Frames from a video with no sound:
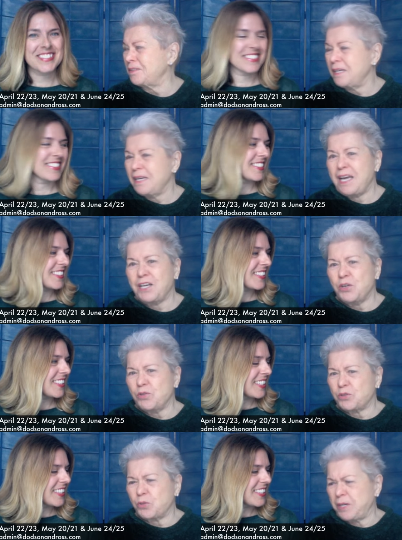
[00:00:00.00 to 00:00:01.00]
Speaker 1: And you're
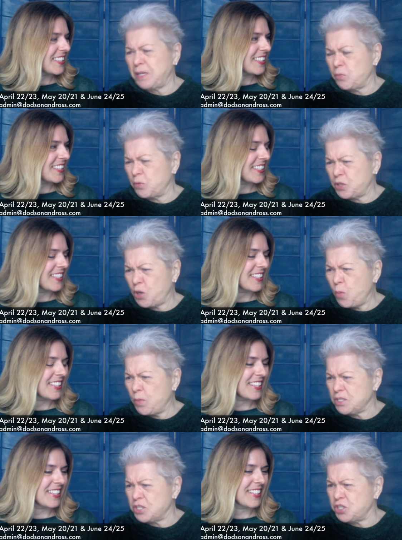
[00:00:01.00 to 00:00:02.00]
doing a
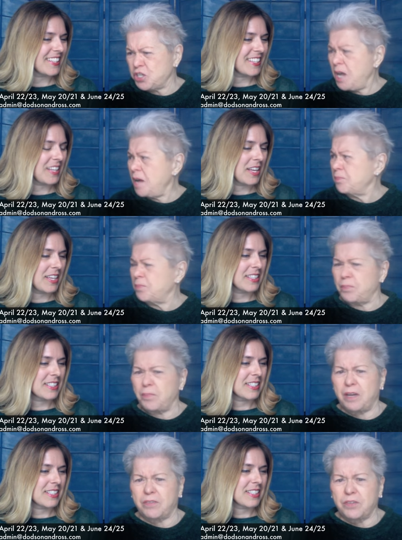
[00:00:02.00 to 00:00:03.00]
yeoman's job
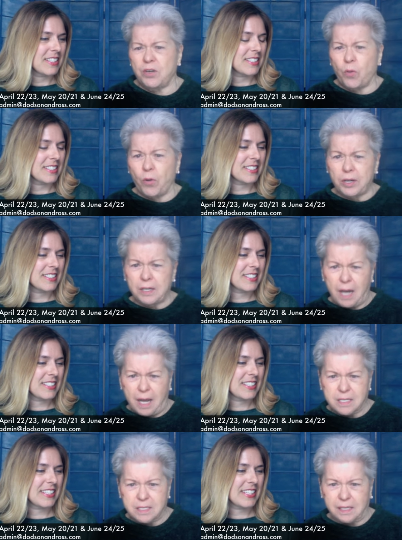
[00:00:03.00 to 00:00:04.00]
of
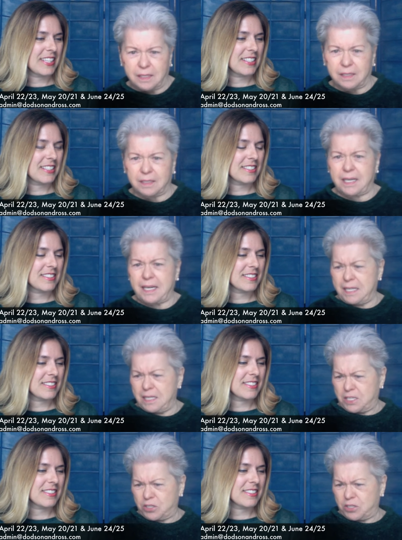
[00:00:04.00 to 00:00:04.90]
organizing and getting these